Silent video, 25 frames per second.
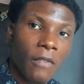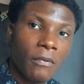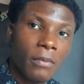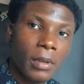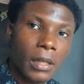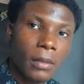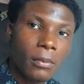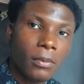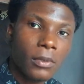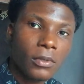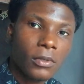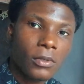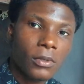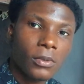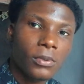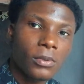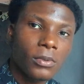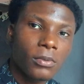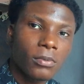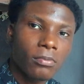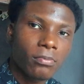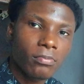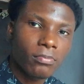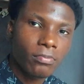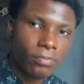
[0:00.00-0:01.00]
able
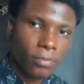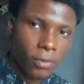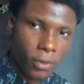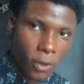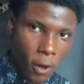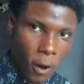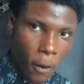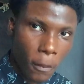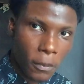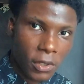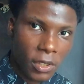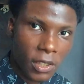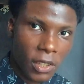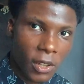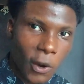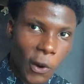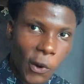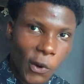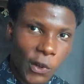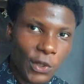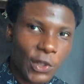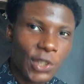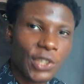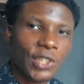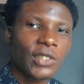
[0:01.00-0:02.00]
to come to the
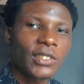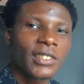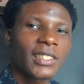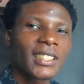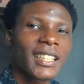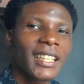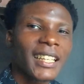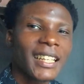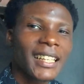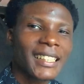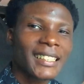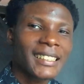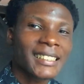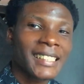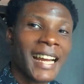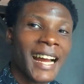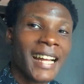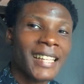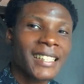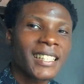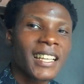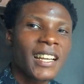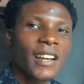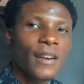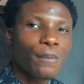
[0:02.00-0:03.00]
conclusion
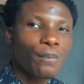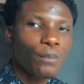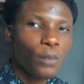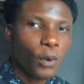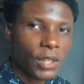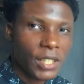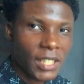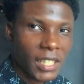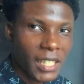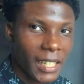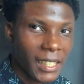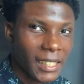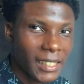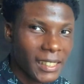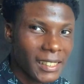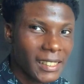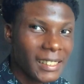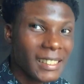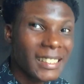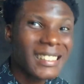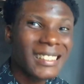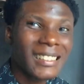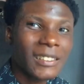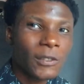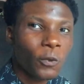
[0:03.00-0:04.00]
that
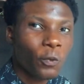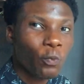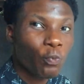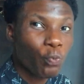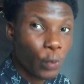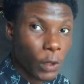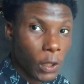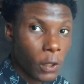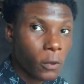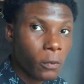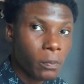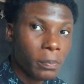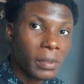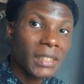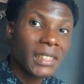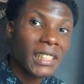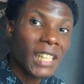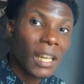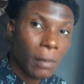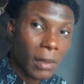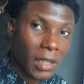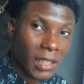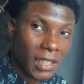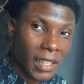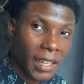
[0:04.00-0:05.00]
purchases will be
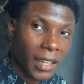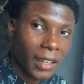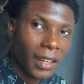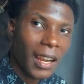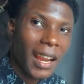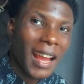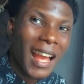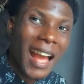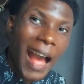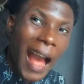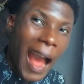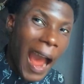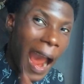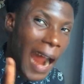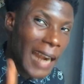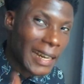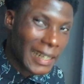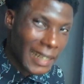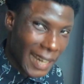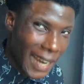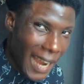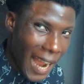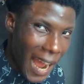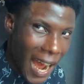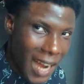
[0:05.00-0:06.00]
debited and
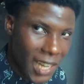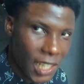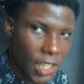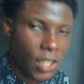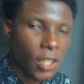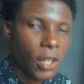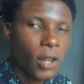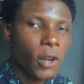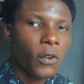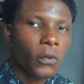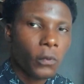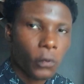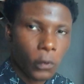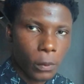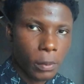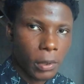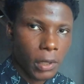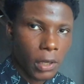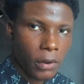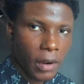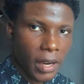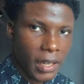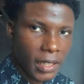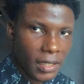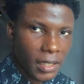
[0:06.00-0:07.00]
cash will be
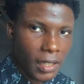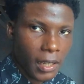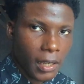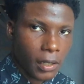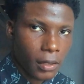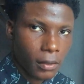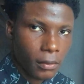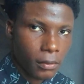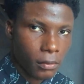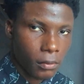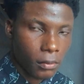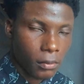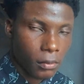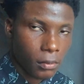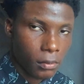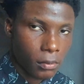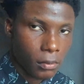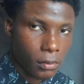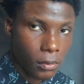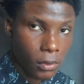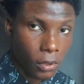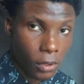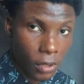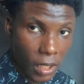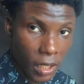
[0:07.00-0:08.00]
credited.
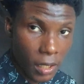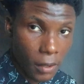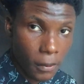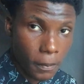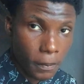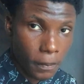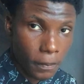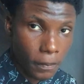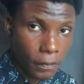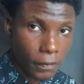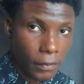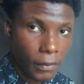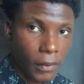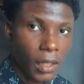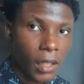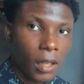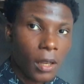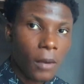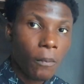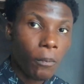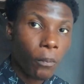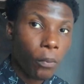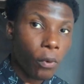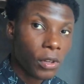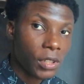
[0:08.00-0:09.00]
Okay,
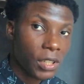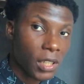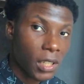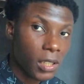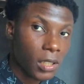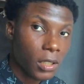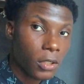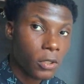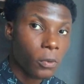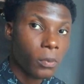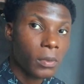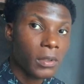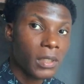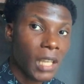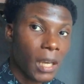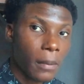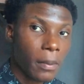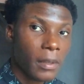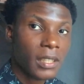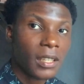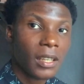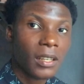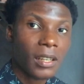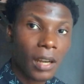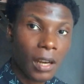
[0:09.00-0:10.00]
purchases will be
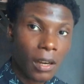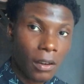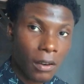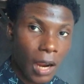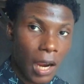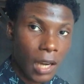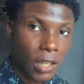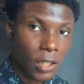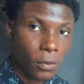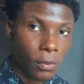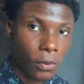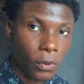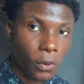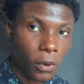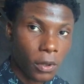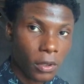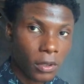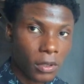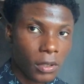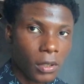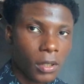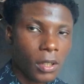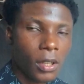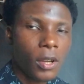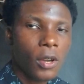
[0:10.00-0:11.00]
debited and cash will
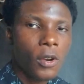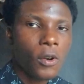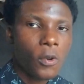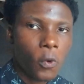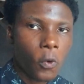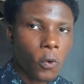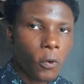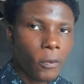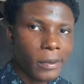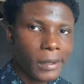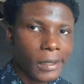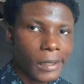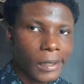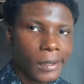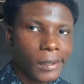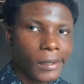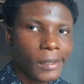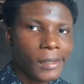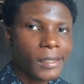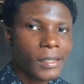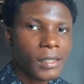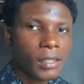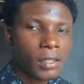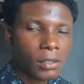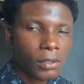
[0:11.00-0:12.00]
be
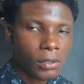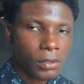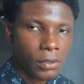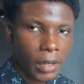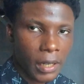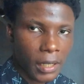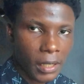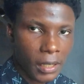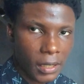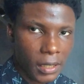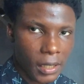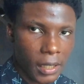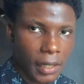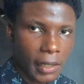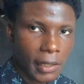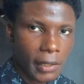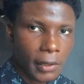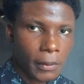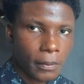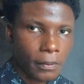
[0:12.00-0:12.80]
credited.